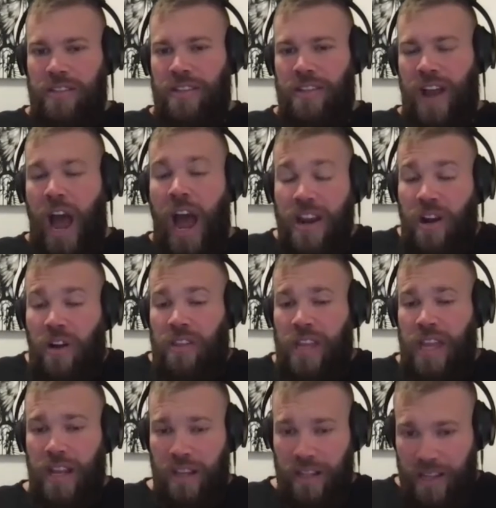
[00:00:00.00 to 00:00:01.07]
I don't
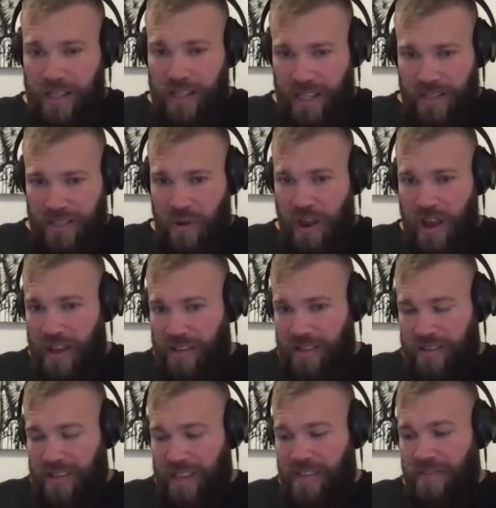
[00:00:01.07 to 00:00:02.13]
think, like, that's why I
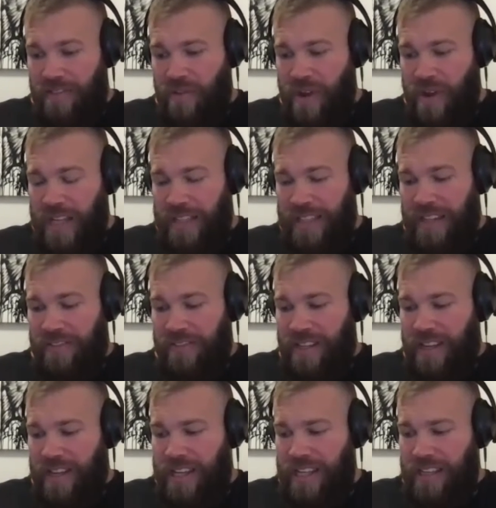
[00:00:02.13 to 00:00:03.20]
lift the way I lift,
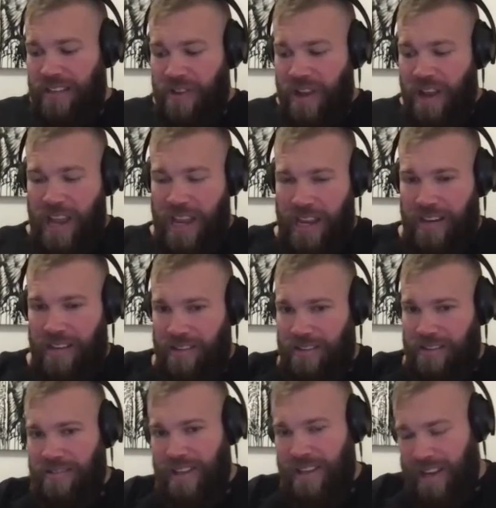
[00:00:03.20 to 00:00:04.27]
and I eat the way I eat,
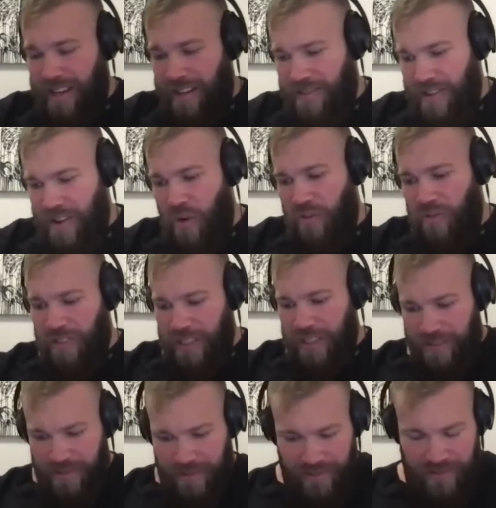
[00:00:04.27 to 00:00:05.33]
and I hopefully,